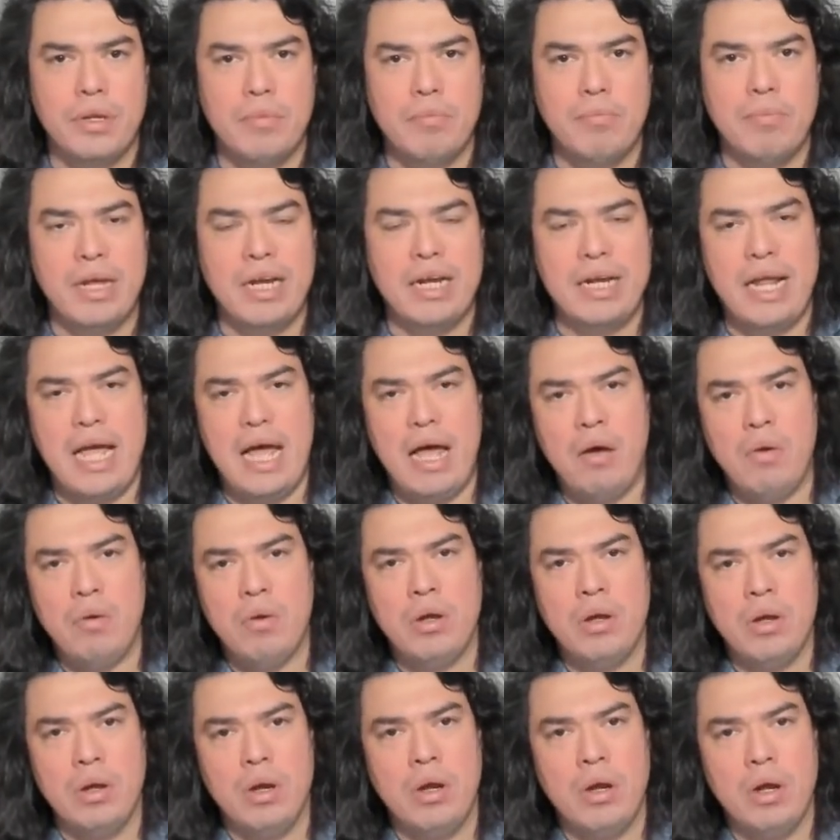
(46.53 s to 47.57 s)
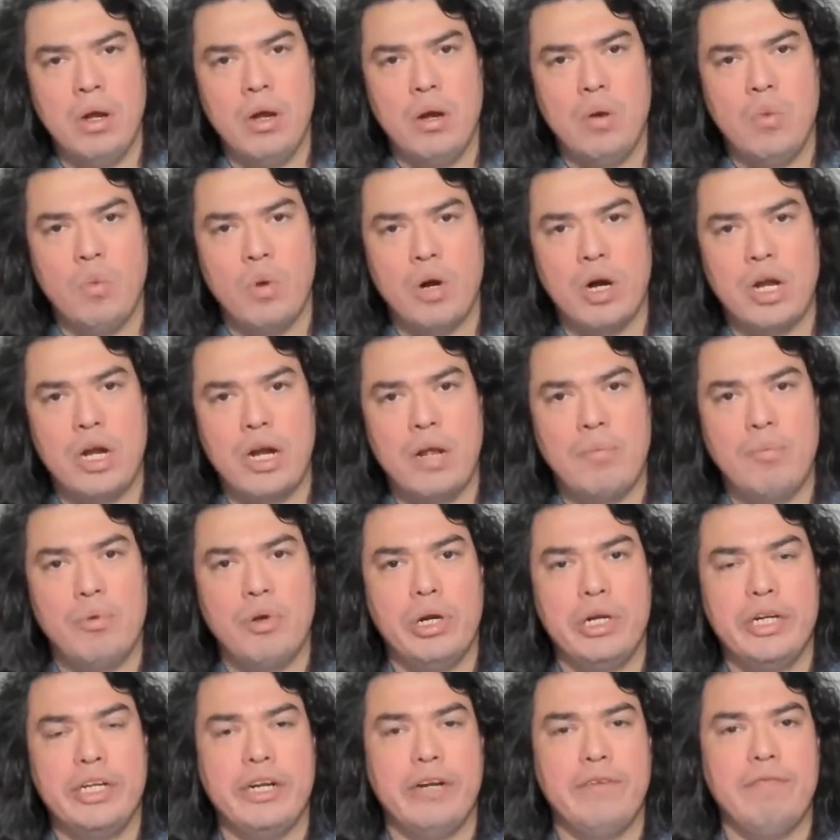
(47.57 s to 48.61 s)
But now we're gonna put a
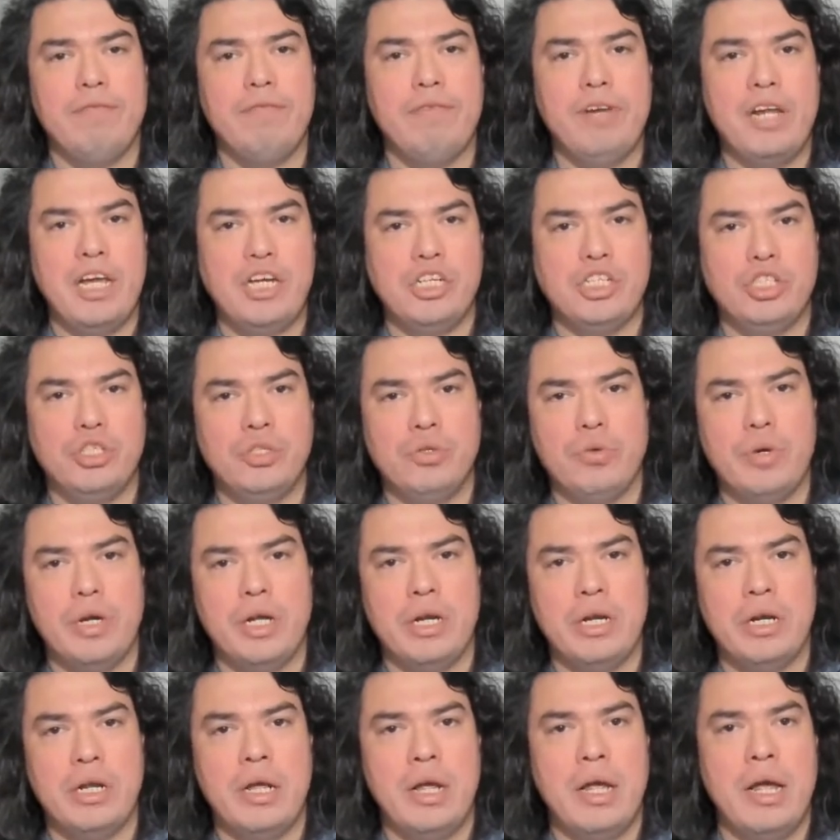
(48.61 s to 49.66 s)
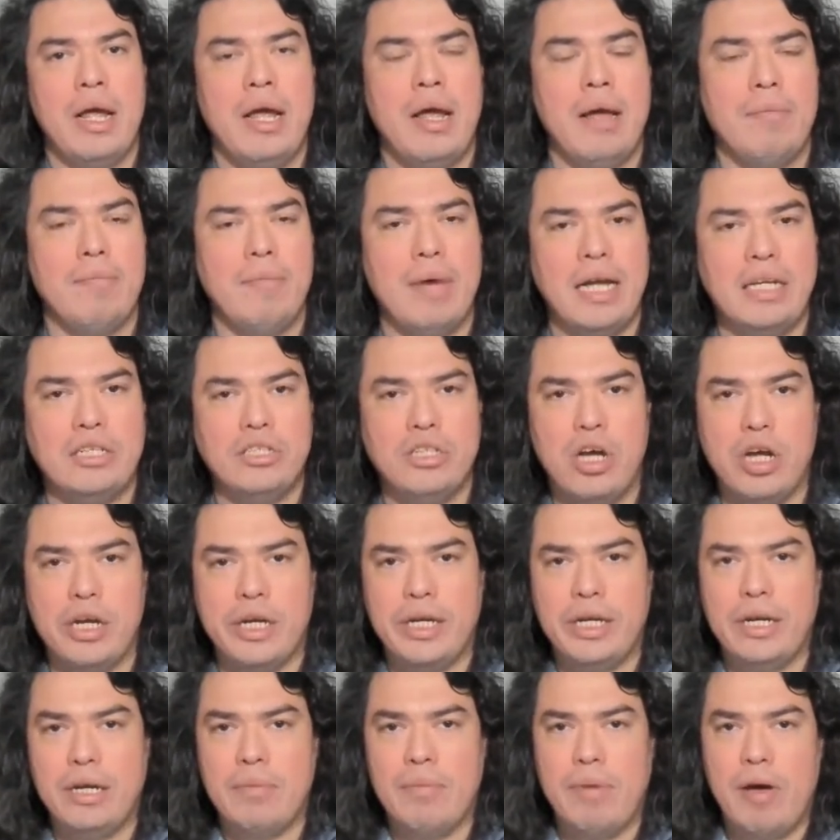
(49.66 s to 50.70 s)
little flesh to it by
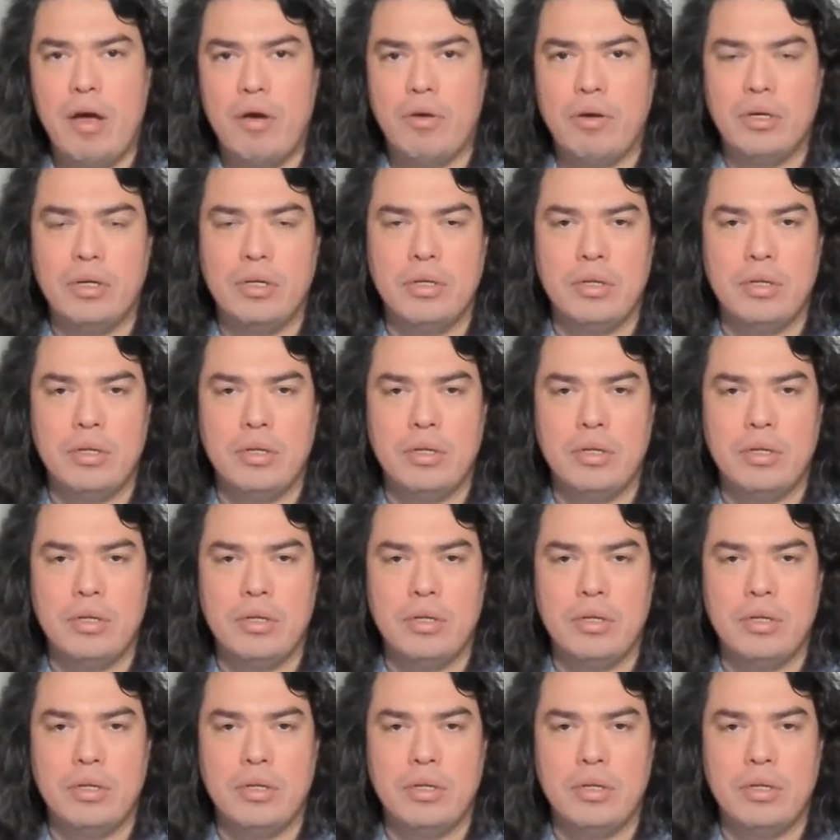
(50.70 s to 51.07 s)
talking about